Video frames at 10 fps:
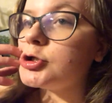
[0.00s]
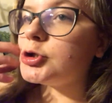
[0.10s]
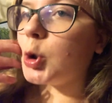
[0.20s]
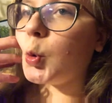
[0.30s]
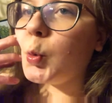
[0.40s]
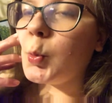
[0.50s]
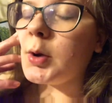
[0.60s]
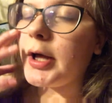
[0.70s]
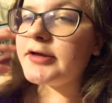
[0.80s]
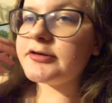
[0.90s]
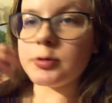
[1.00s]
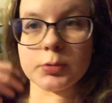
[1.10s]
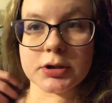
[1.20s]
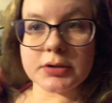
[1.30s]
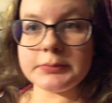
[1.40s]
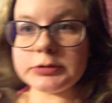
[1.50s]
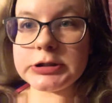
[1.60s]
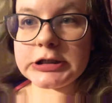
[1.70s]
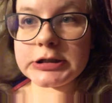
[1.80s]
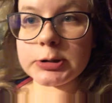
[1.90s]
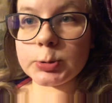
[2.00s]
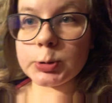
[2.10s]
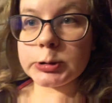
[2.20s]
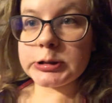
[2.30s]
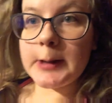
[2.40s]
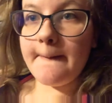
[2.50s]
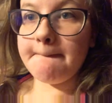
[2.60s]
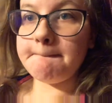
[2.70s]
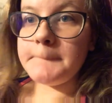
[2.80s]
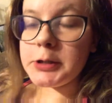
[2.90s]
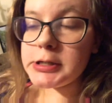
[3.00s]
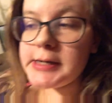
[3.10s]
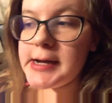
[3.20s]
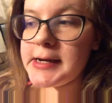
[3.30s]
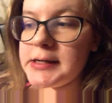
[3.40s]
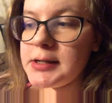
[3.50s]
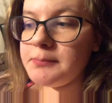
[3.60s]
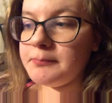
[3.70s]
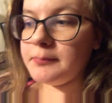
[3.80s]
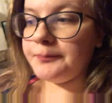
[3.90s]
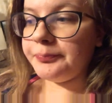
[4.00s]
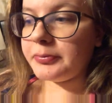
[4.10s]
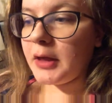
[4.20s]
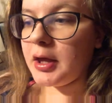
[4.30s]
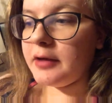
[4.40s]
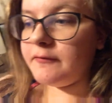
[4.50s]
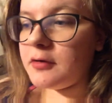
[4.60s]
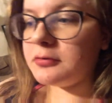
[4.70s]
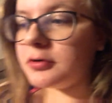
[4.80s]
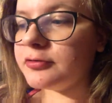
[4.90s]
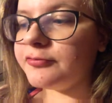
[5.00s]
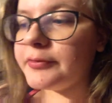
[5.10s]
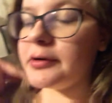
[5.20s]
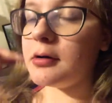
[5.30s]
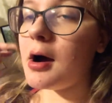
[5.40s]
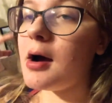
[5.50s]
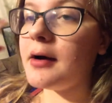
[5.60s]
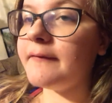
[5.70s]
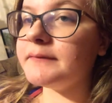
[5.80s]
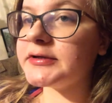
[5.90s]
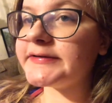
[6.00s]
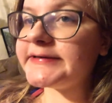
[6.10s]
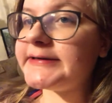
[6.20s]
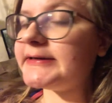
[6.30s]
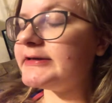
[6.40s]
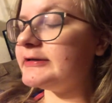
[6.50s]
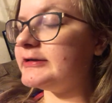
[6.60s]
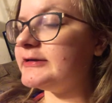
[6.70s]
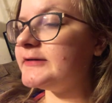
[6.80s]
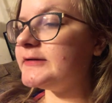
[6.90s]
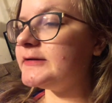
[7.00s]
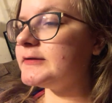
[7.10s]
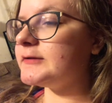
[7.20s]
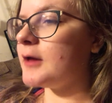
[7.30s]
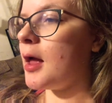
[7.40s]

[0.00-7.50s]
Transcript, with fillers: So, I still work at Bojangles, but I, if all goes well, I'll have my CNA license.